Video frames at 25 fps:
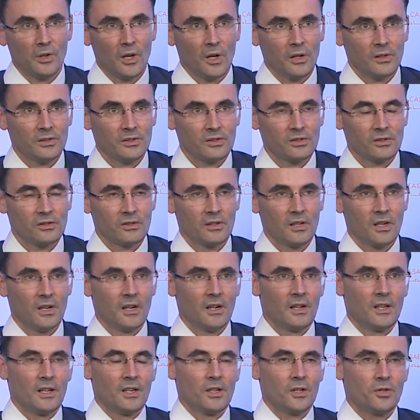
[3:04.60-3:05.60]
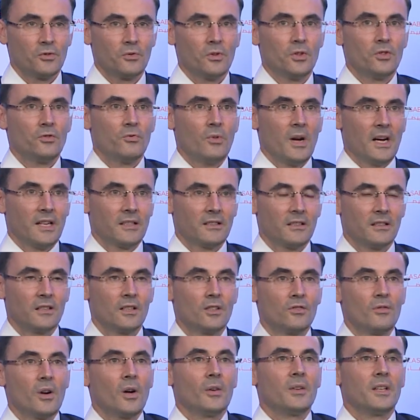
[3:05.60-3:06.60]
loss, to attract and
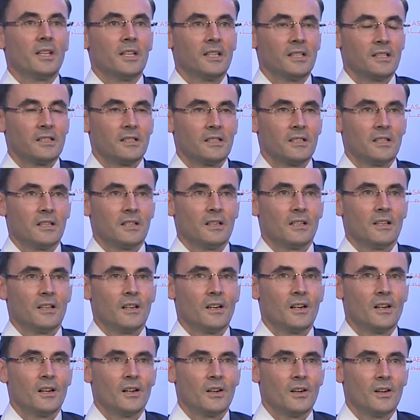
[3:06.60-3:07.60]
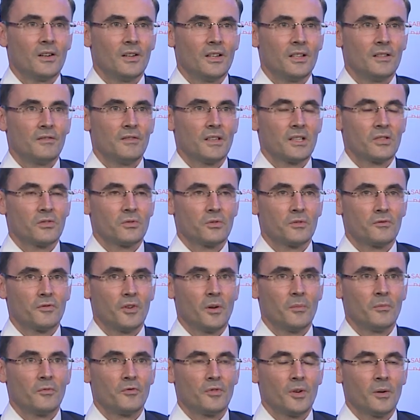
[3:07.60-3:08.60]
crowding in investors
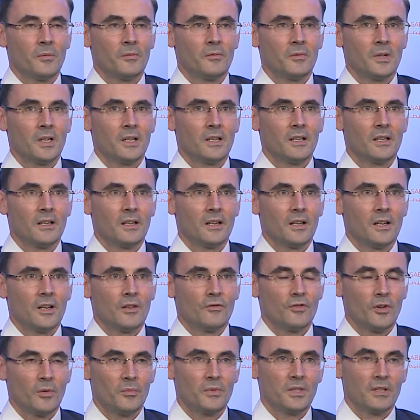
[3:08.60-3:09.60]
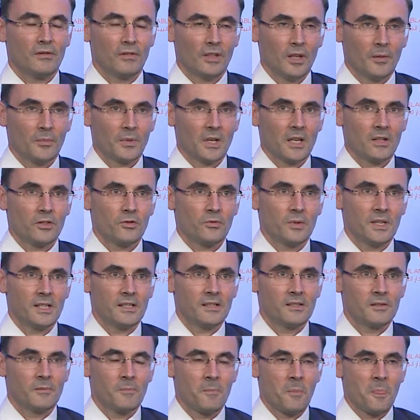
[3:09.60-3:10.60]
from developed
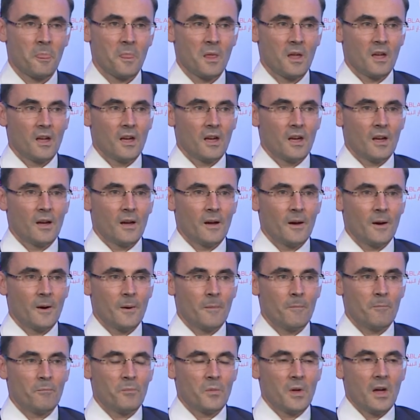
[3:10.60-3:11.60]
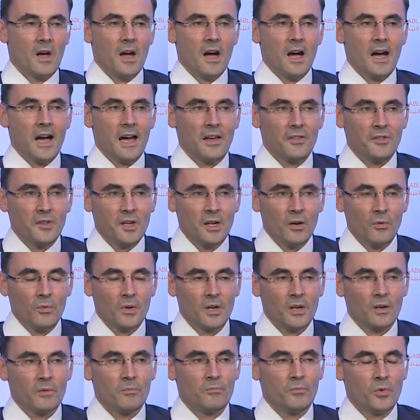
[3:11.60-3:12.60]
countries. I think we
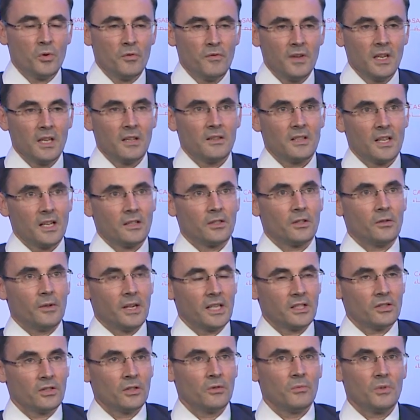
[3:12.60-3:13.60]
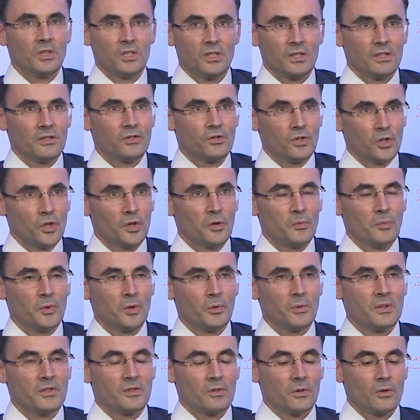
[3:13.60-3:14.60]
are moving in that direction, which is good, but
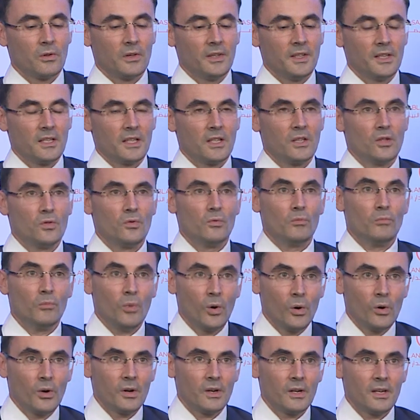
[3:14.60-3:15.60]
we certainly can do more,